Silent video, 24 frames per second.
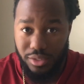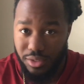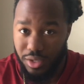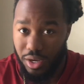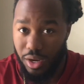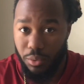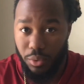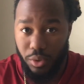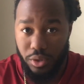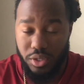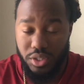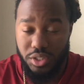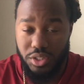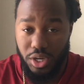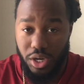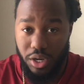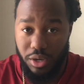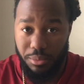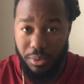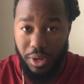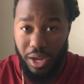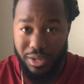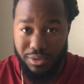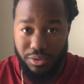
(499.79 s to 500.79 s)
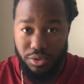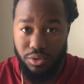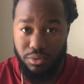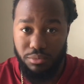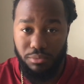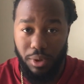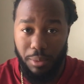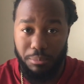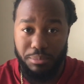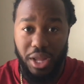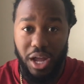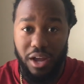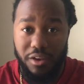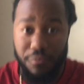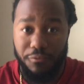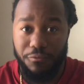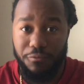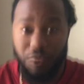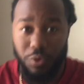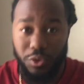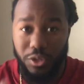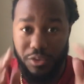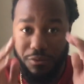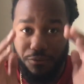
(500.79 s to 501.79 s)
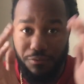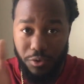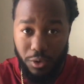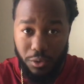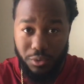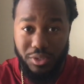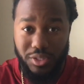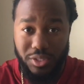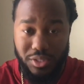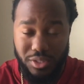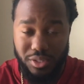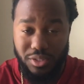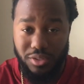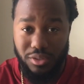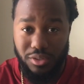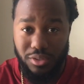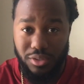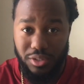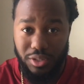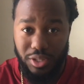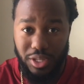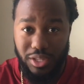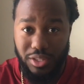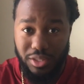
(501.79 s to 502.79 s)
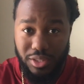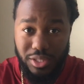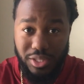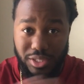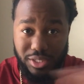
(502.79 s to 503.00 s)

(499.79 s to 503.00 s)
Like, this is not my only job. I work a real job.